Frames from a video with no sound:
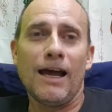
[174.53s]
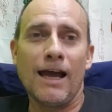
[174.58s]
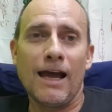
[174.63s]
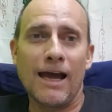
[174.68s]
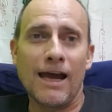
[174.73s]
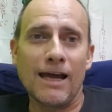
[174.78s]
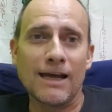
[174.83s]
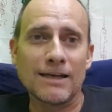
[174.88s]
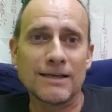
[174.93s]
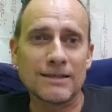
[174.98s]

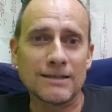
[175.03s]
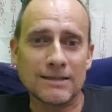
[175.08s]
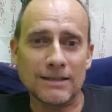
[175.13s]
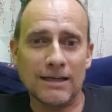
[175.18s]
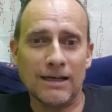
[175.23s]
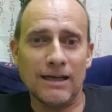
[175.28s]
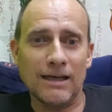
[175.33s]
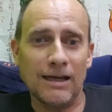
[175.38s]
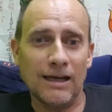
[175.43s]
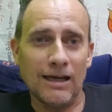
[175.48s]
and
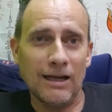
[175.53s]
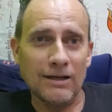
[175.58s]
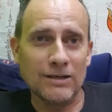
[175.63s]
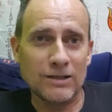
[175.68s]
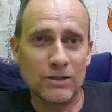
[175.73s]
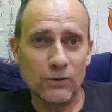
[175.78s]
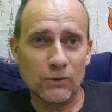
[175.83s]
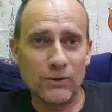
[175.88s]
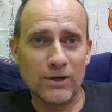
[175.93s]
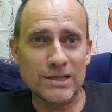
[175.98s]

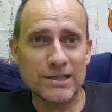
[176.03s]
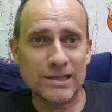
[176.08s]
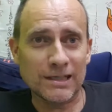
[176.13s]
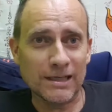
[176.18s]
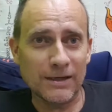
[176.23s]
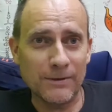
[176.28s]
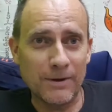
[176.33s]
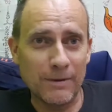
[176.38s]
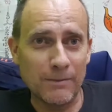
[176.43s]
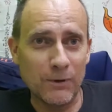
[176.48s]
until
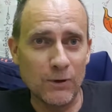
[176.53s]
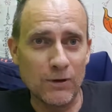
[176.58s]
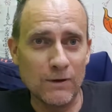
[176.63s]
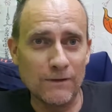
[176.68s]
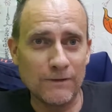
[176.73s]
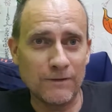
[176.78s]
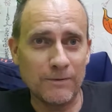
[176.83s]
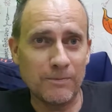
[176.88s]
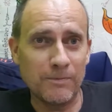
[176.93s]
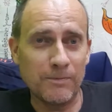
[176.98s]
recently we
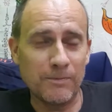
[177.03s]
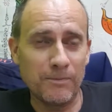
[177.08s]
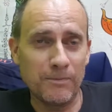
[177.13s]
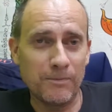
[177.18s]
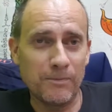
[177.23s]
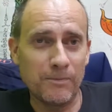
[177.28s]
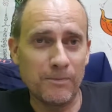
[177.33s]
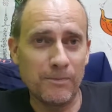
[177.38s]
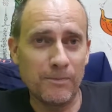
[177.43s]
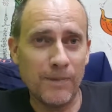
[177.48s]
moved
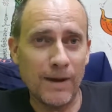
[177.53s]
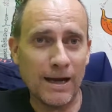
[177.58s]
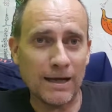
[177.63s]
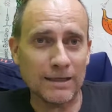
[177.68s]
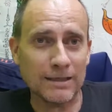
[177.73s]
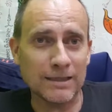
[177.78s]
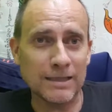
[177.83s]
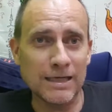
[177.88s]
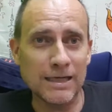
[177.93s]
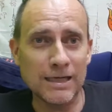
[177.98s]

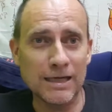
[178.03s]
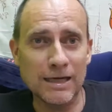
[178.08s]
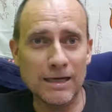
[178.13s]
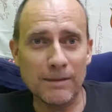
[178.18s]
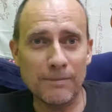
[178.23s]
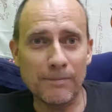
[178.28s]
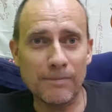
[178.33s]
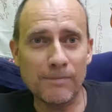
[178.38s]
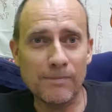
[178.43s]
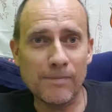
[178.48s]
back
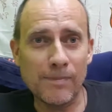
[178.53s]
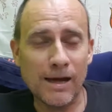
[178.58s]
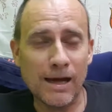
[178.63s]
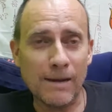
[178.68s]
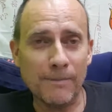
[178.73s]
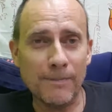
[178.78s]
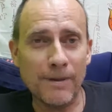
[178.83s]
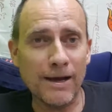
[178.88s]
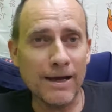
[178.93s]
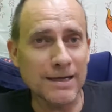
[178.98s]
near
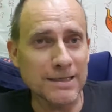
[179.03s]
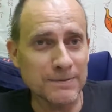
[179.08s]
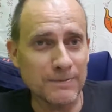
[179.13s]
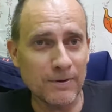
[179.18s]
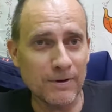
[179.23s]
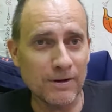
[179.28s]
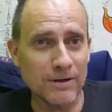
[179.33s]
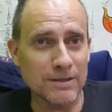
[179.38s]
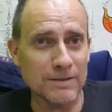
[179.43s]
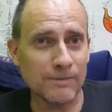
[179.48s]
Pa's
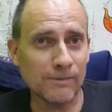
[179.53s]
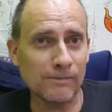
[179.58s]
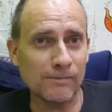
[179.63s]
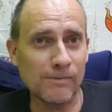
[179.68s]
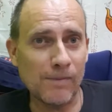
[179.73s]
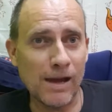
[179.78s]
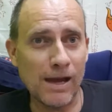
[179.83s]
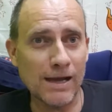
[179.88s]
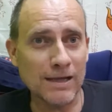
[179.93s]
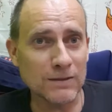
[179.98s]
parents'
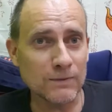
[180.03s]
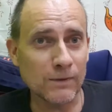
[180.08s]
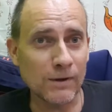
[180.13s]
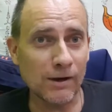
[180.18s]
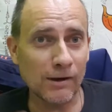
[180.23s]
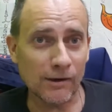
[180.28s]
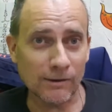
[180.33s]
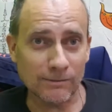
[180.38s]
house, where